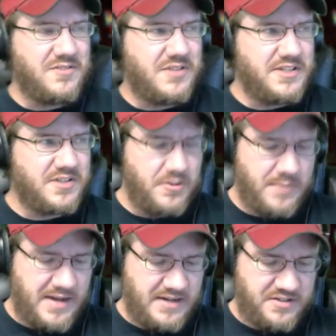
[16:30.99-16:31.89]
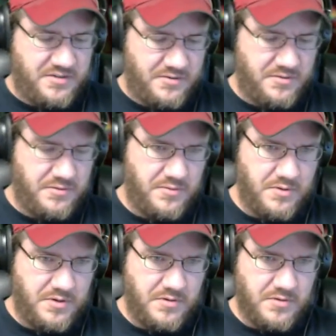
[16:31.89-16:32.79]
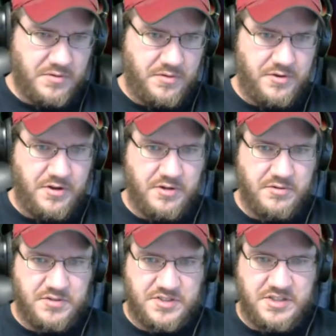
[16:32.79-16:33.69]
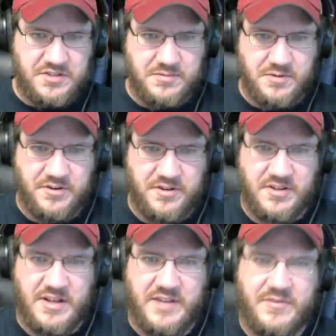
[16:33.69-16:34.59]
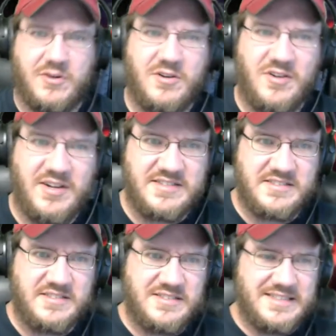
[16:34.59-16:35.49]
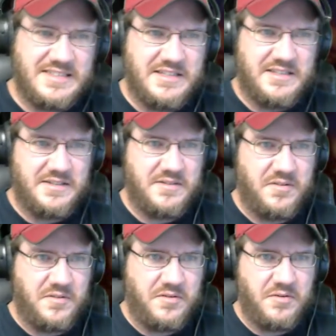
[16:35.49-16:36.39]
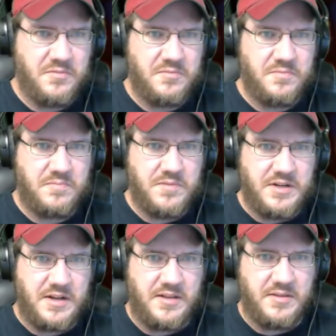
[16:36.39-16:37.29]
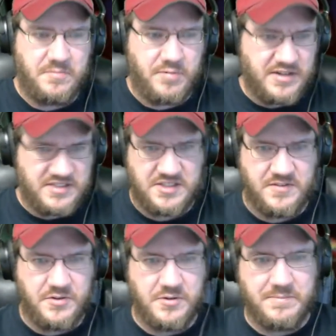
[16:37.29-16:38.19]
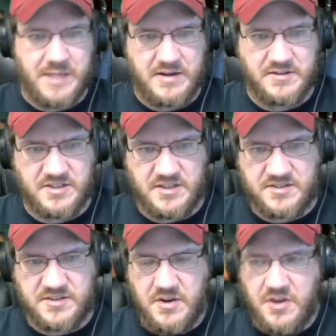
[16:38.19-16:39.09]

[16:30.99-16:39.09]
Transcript: Let's go back to, you said you learned a lot of hard lessons in the process of doing Battle Sloths.